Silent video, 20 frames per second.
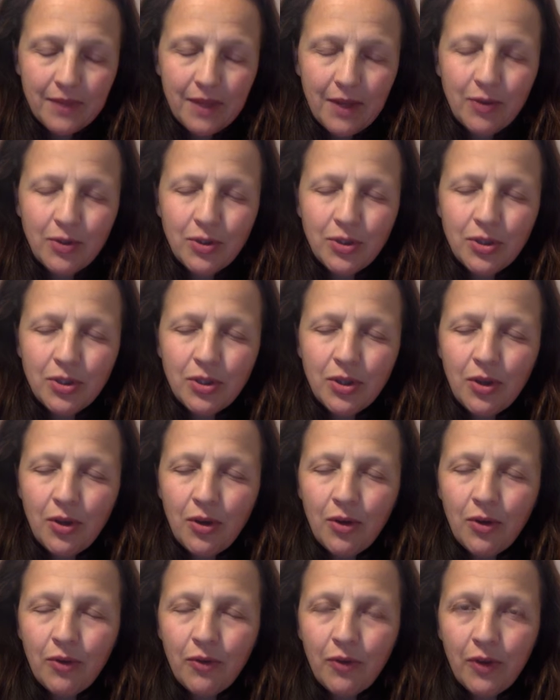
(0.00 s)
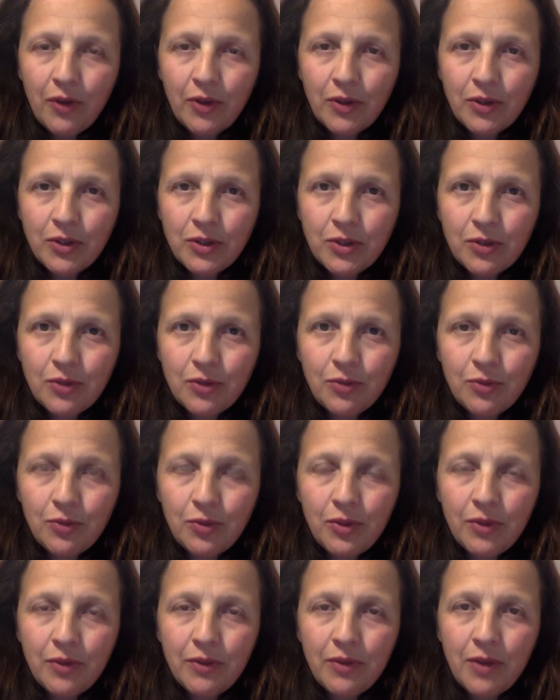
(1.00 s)
I was so focused on
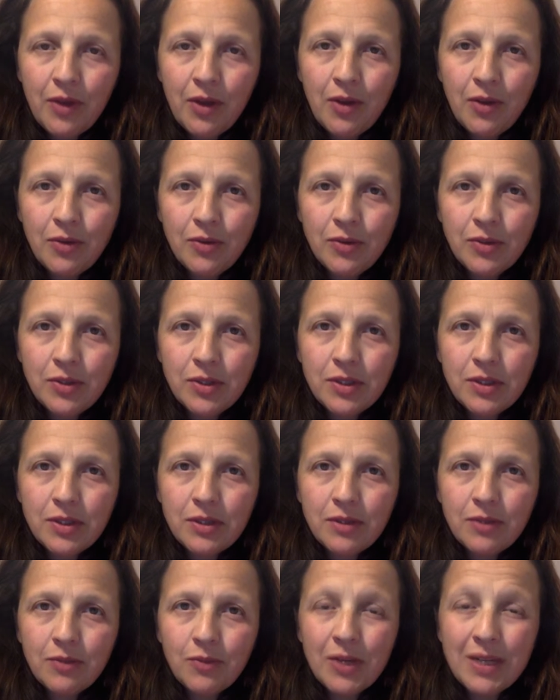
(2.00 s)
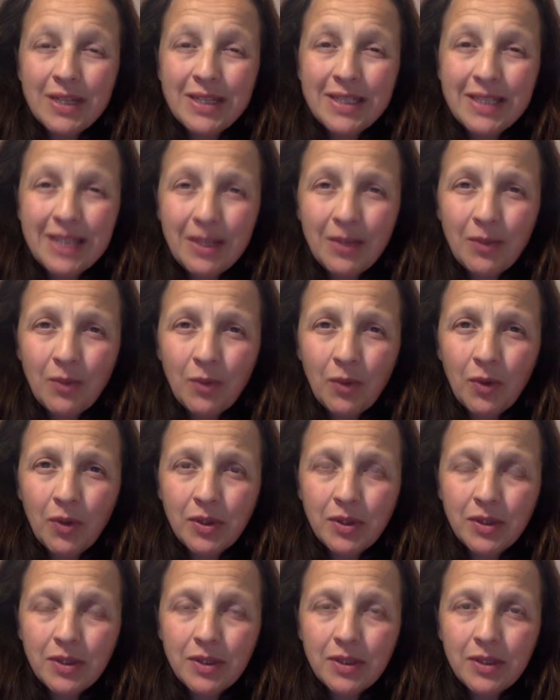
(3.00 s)
all of those, what I didn't want.
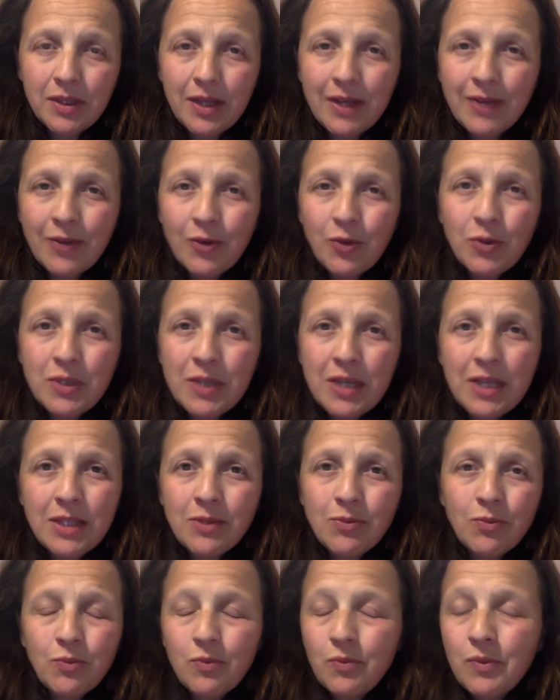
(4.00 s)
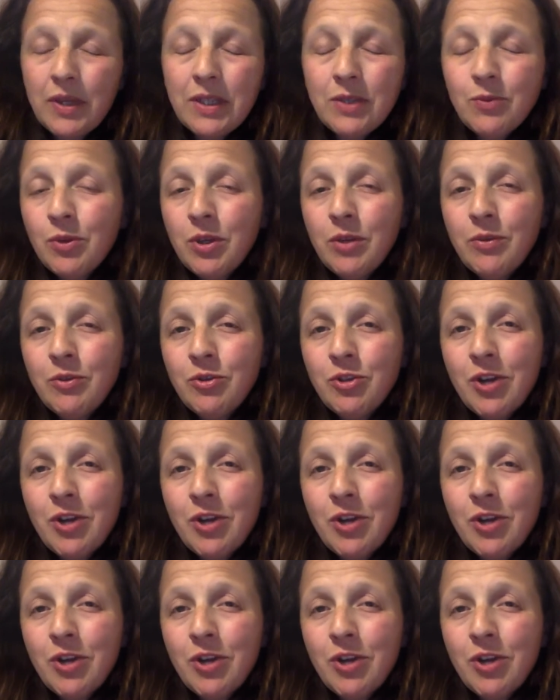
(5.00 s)
And of course that's that's what you